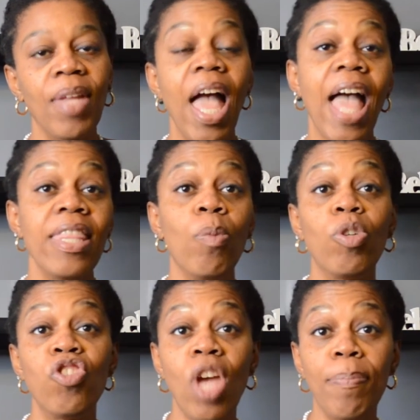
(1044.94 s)
And then
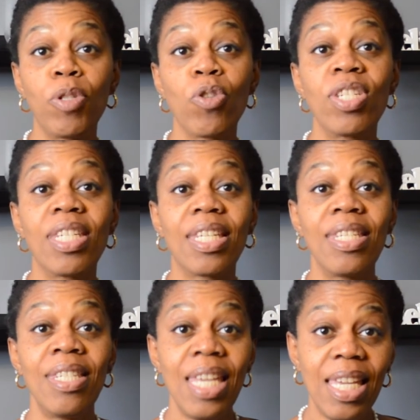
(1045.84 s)
with Chapter
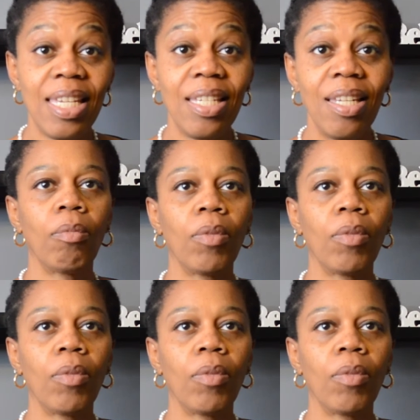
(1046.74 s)
16,